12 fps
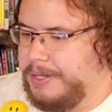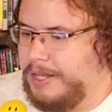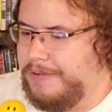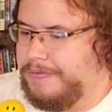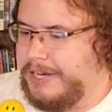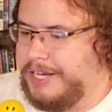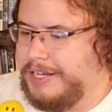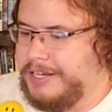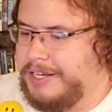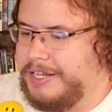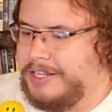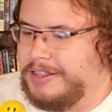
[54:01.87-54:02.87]
If I can
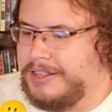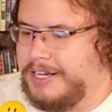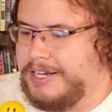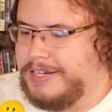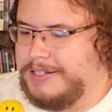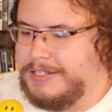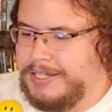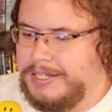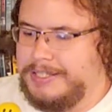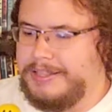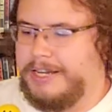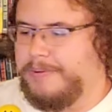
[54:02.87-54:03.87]
get it there,
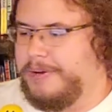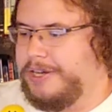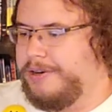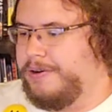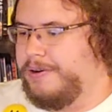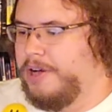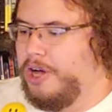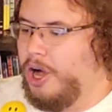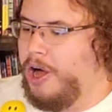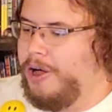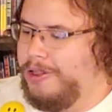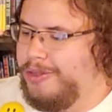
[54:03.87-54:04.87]
there we go
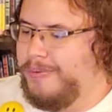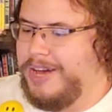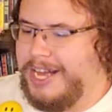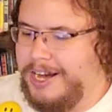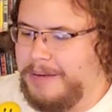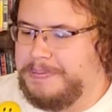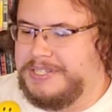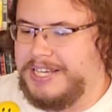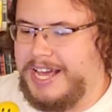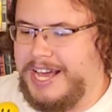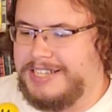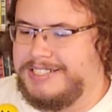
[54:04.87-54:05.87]
all the way up
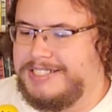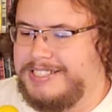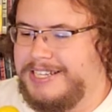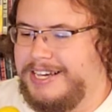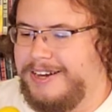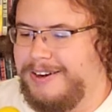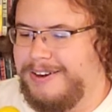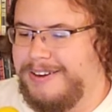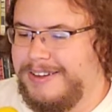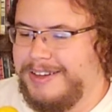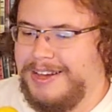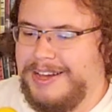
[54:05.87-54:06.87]
to S tier.
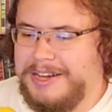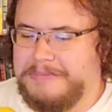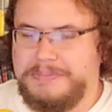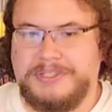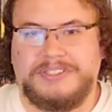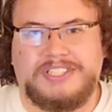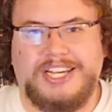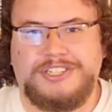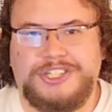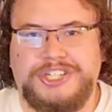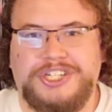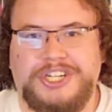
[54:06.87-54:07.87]

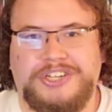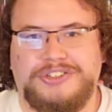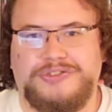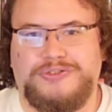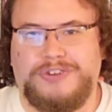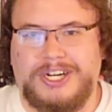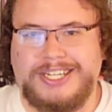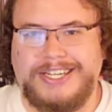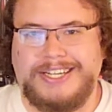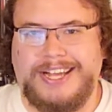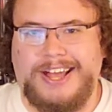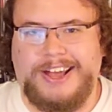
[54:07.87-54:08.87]
Possession is
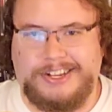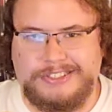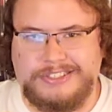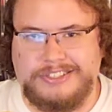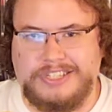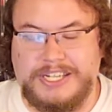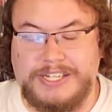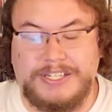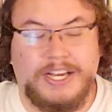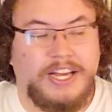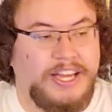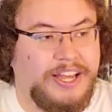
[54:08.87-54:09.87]
fucking excellent.
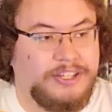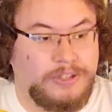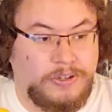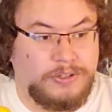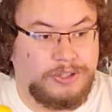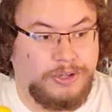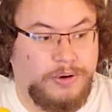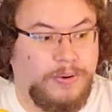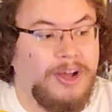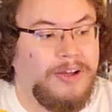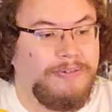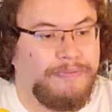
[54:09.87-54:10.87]
It's
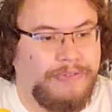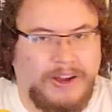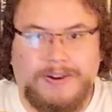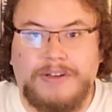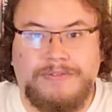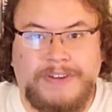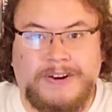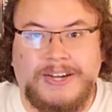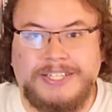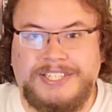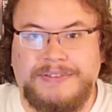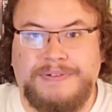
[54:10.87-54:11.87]
also very,
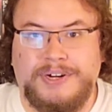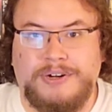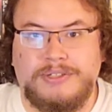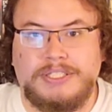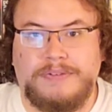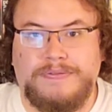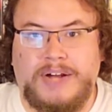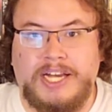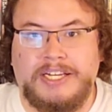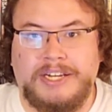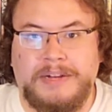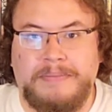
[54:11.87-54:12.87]
very difficult to
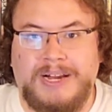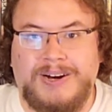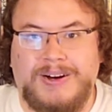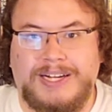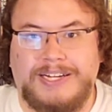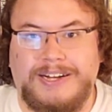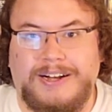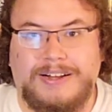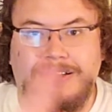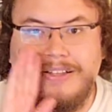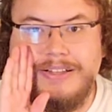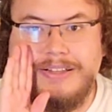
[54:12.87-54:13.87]
find in America
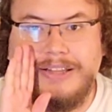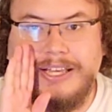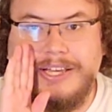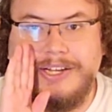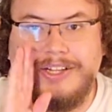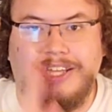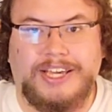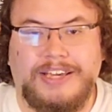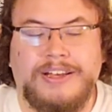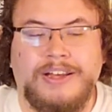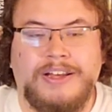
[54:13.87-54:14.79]
legally.